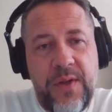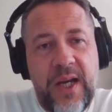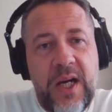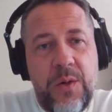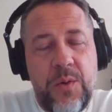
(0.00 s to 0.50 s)

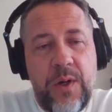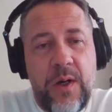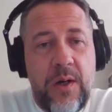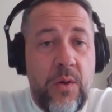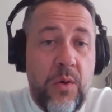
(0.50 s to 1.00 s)
now
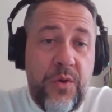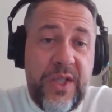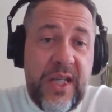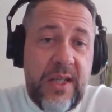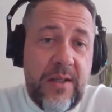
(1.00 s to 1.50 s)
are all the
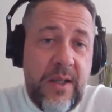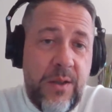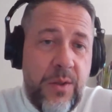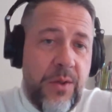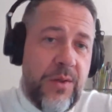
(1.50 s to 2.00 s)
data
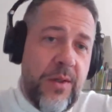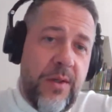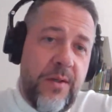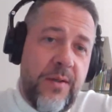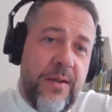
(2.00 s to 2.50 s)
centers.
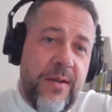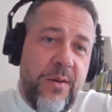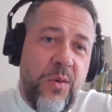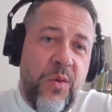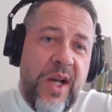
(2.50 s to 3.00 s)

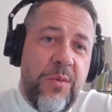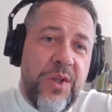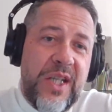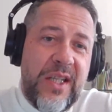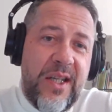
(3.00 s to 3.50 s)
All
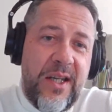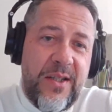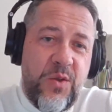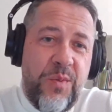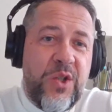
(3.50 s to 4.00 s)
our data
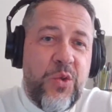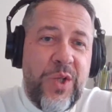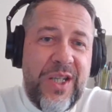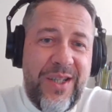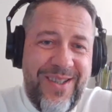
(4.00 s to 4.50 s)
has to be
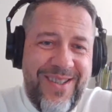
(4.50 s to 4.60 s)
treated,